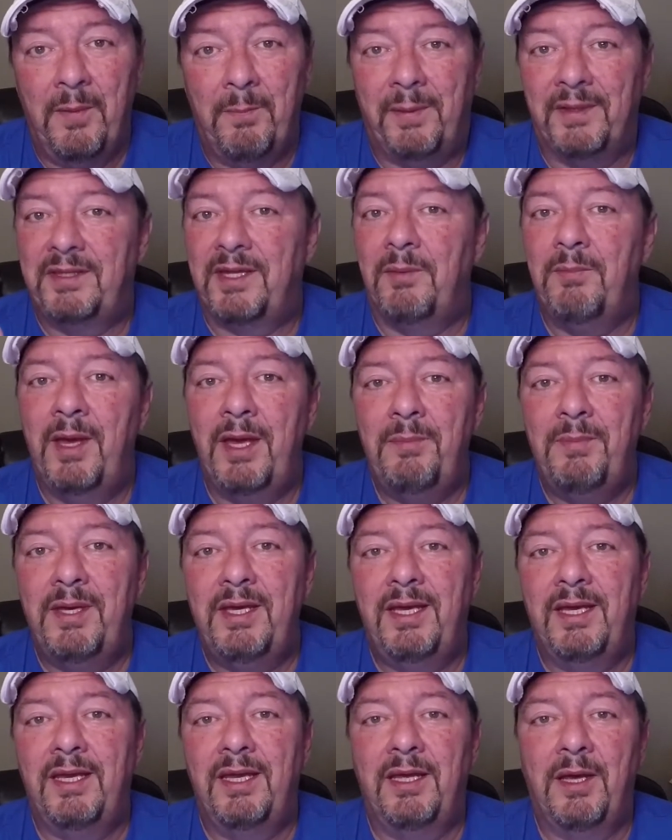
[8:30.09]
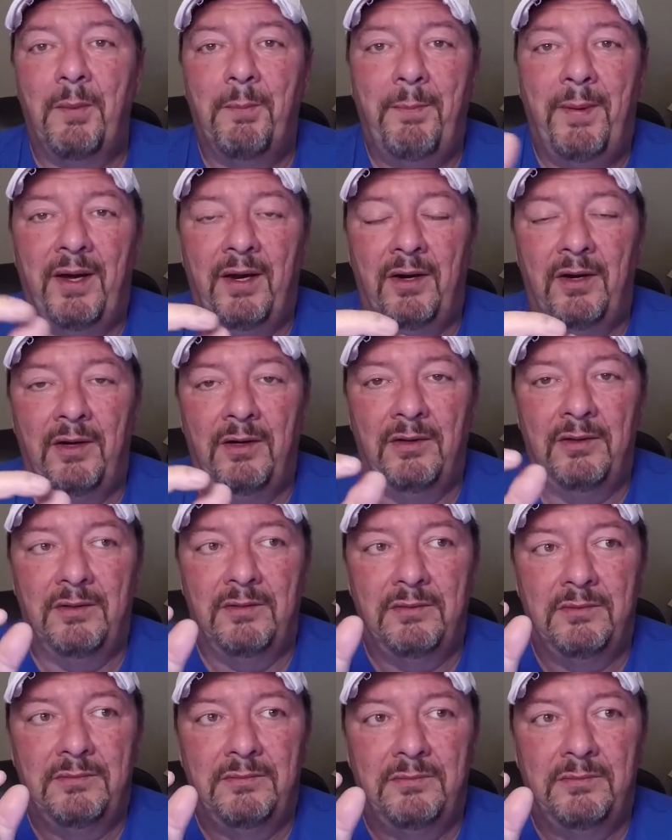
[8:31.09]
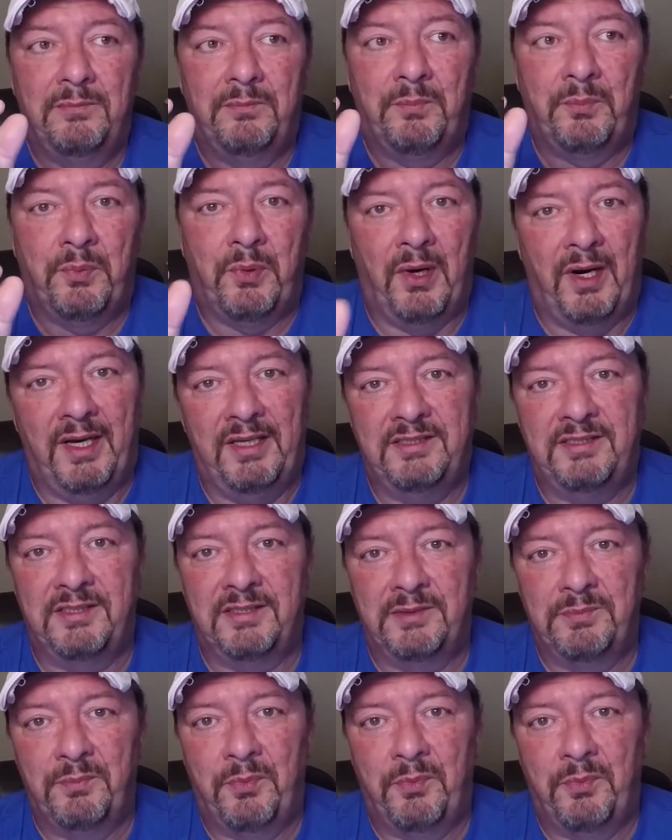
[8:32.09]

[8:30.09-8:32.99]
but they may be getting a better price